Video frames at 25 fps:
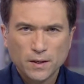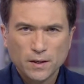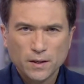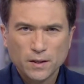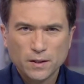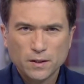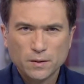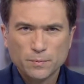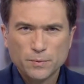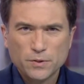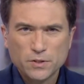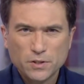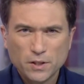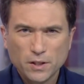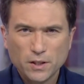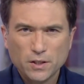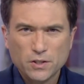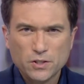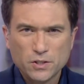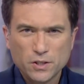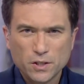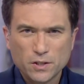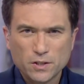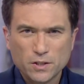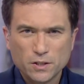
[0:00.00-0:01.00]
In the besieged
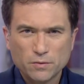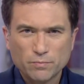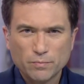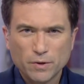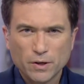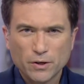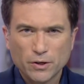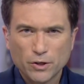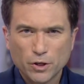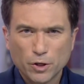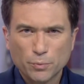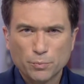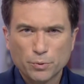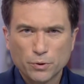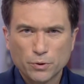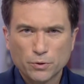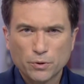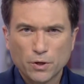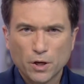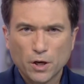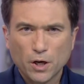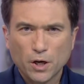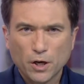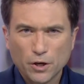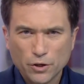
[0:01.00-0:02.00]
city of
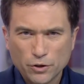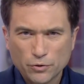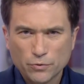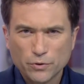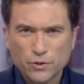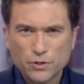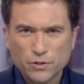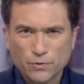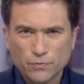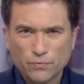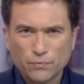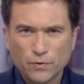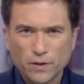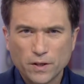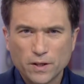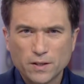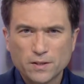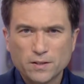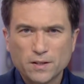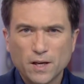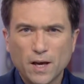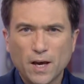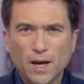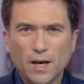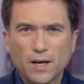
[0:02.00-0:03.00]
Mariupol, hundreds are feared
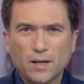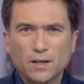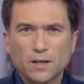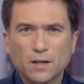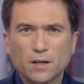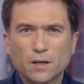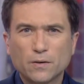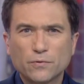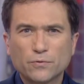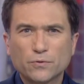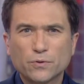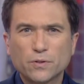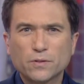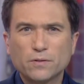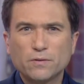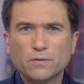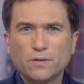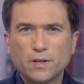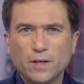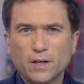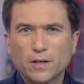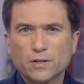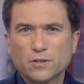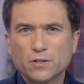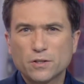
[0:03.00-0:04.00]
dead after a
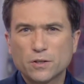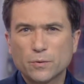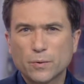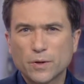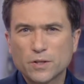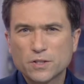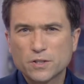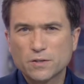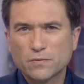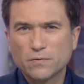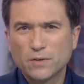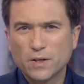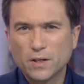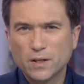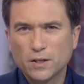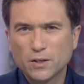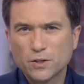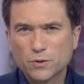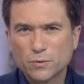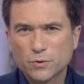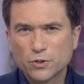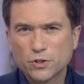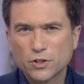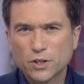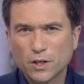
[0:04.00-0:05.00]
theatre where
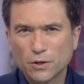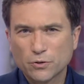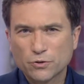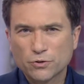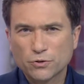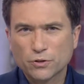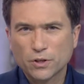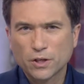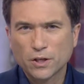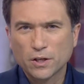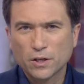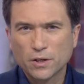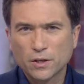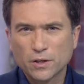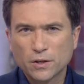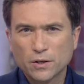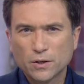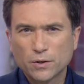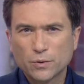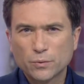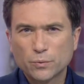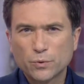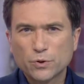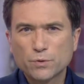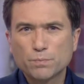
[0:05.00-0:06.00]
civilians were sheltering
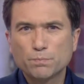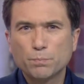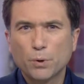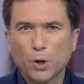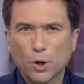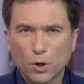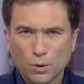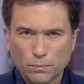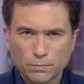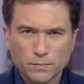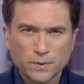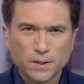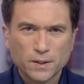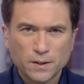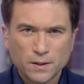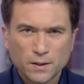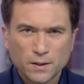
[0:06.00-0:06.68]
was bombed.